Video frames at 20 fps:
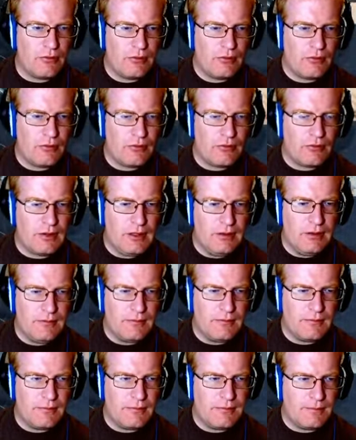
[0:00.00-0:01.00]
three?
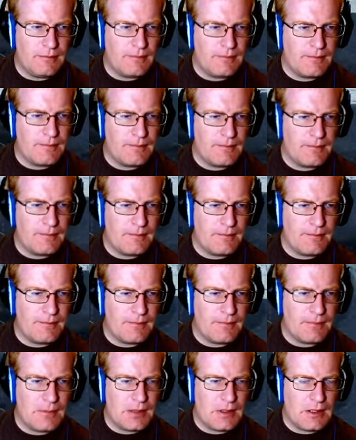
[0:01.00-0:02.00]

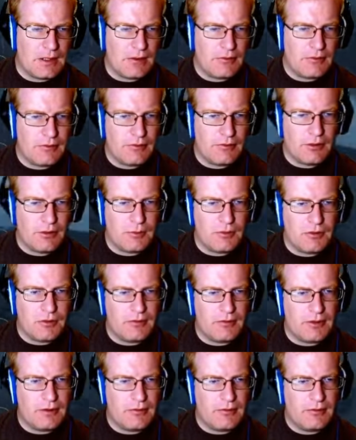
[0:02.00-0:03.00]
Yeah, they're in number
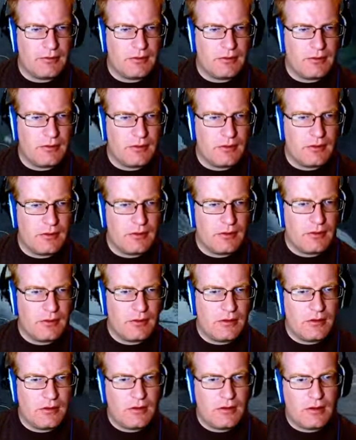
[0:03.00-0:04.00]
three.
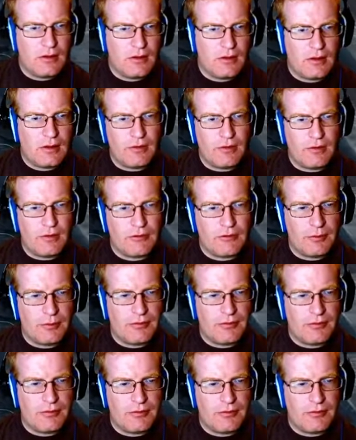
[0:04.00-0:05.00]
And they're split
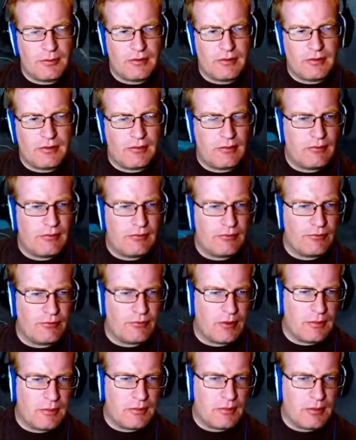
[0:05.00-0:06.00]
from
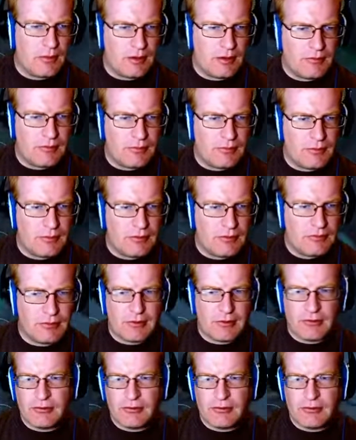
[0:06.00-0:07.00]
from uh, from this
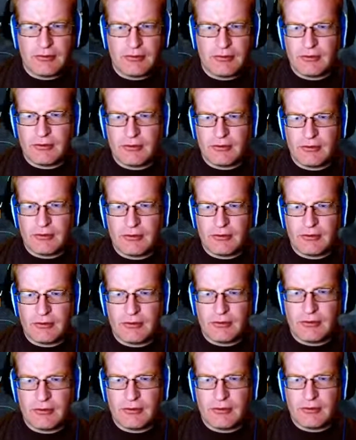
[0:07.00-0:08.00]
direction as well.
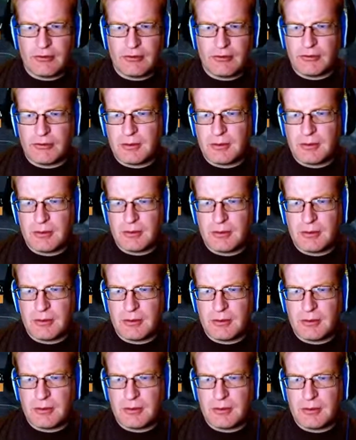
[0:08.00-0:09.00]
Hey,
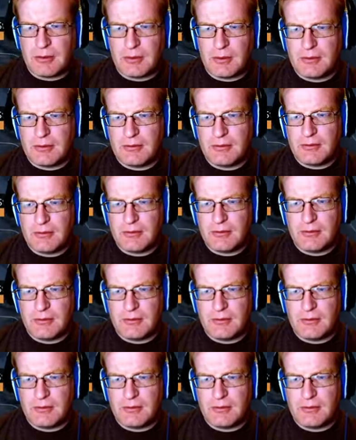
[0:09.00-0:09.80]
Deaf Gamer Girl.